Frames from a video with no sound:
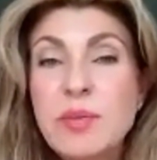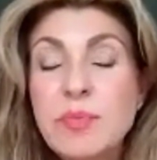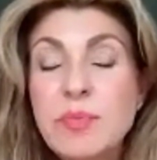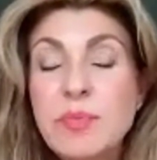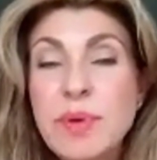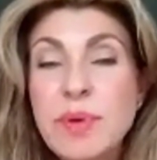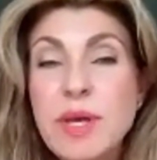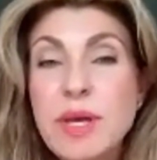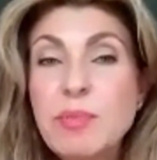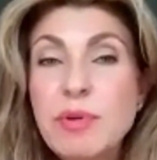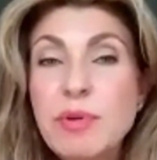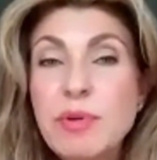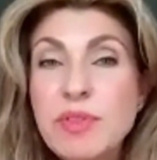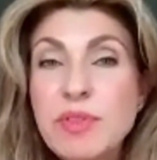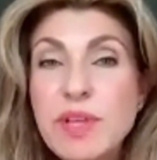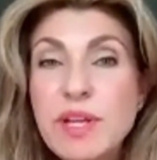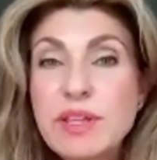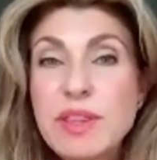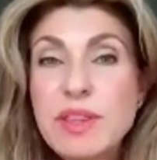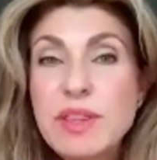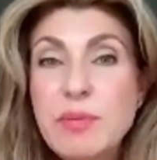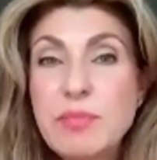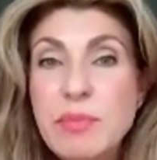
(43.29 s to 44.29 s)
People
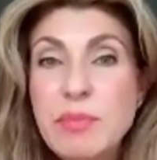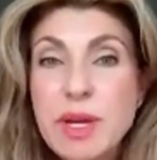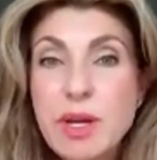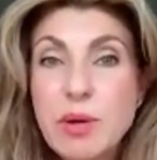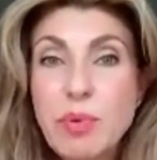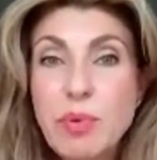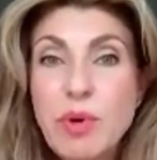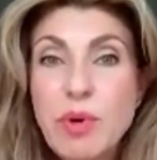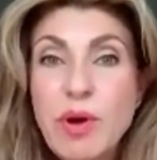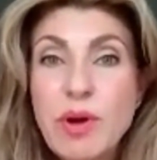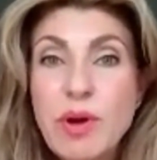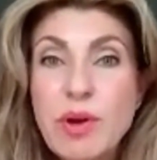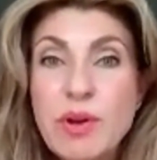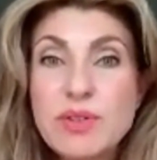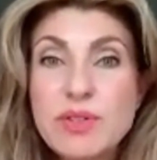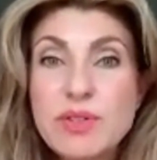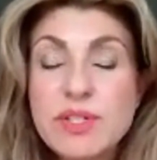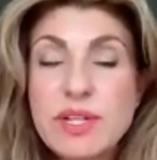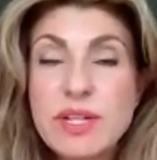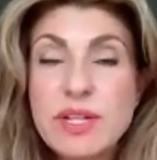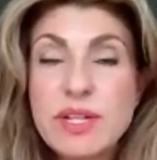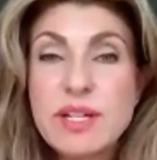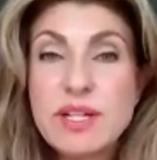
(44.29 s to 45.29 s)
think that
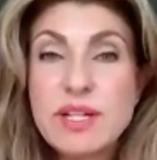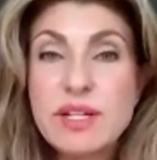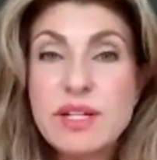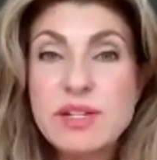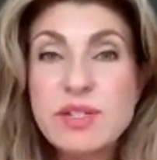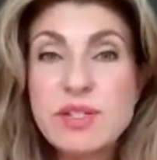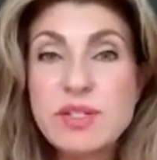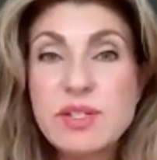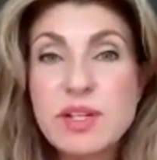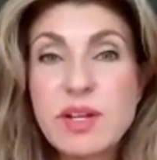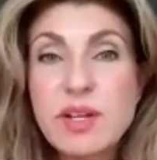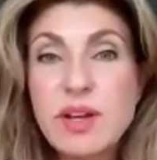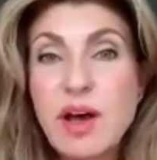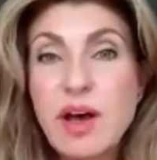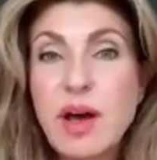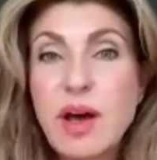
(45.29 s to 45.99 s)
menopause is